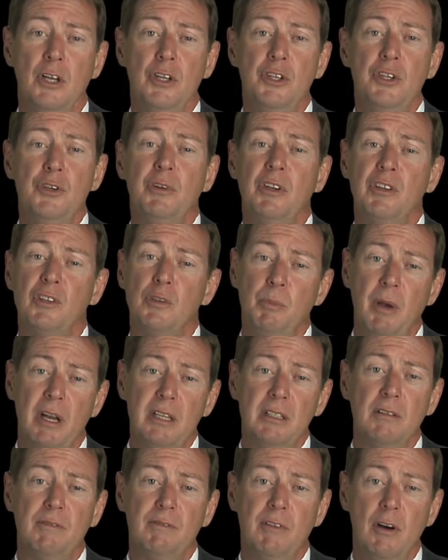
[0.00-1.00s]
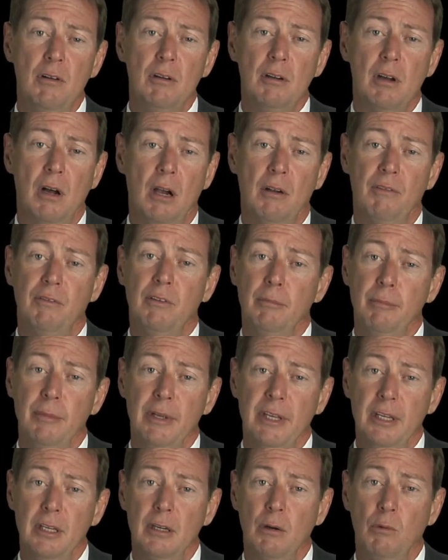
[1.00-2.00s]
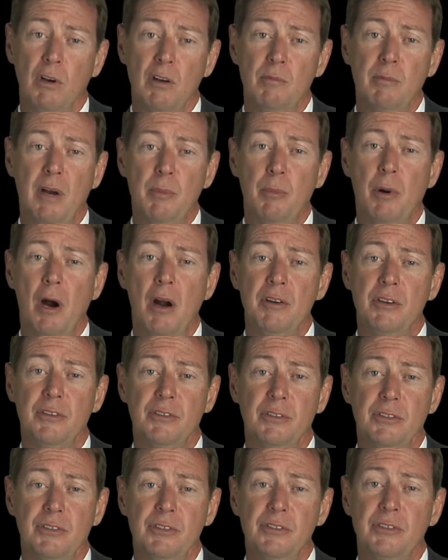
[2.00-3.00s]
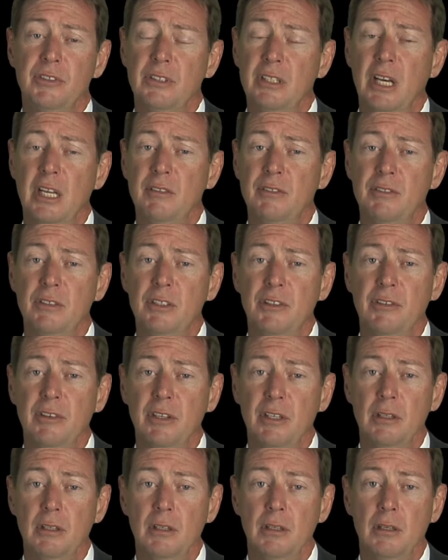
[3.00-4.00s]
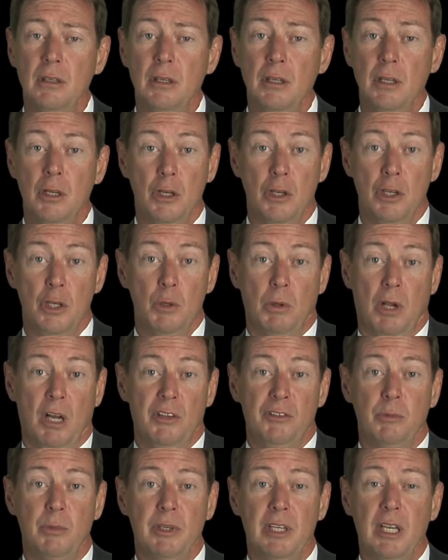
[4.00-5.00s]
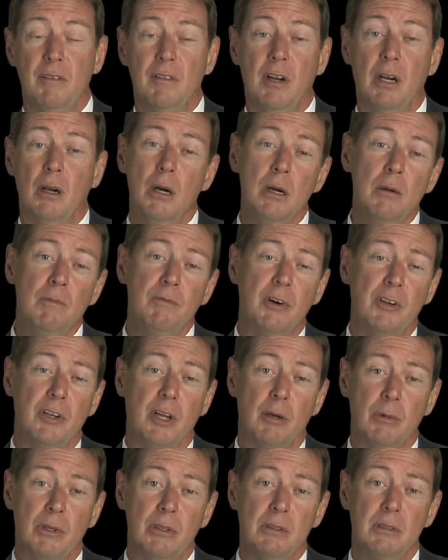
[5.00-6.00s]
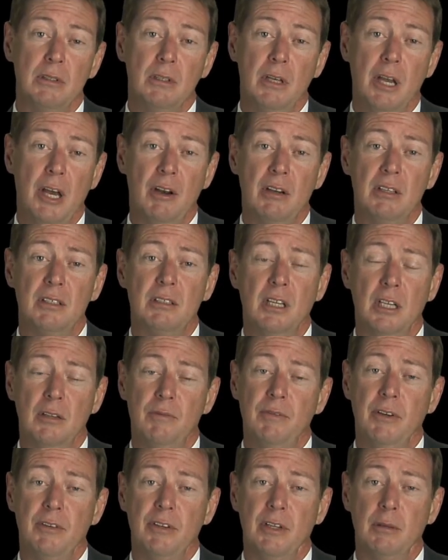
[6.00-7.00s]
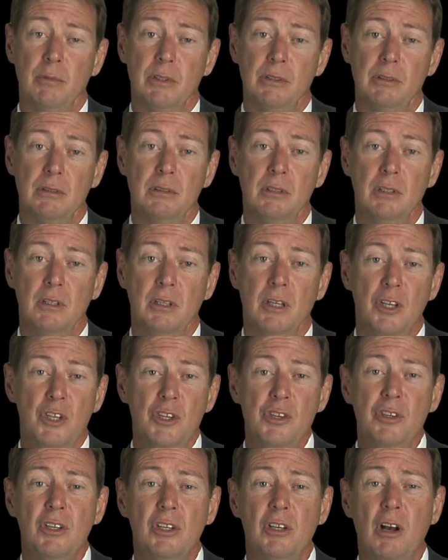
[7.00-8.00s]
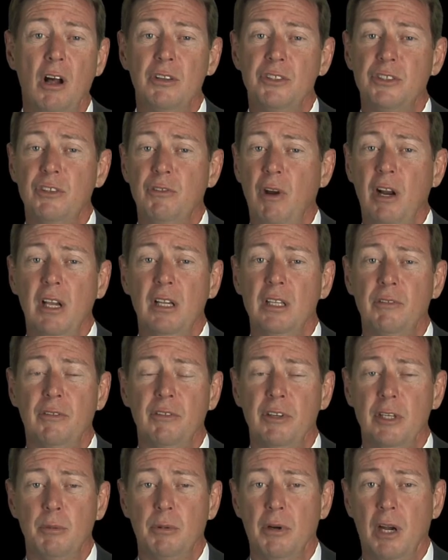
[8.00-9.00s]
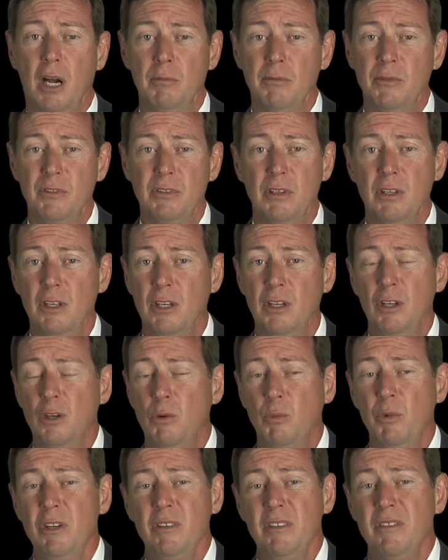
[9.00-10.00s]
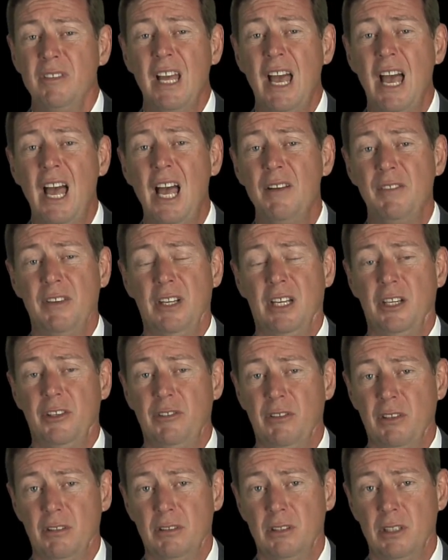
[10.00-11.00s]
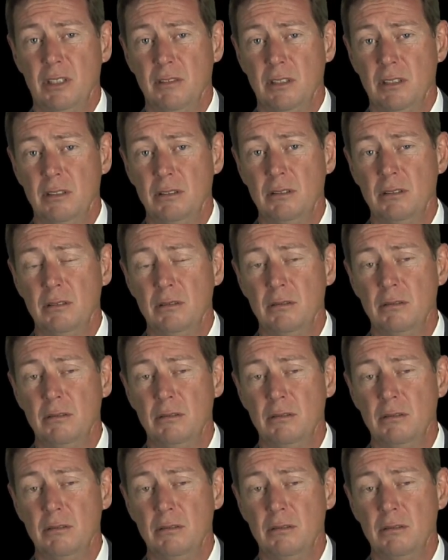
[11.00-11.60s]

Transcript: You can expect a phone call from me or one of my partner surgeons the night of surgery. You will also be given our home phone numbers and our cell phone numbers. You can call us directly for any problems. We don't even have an answering service.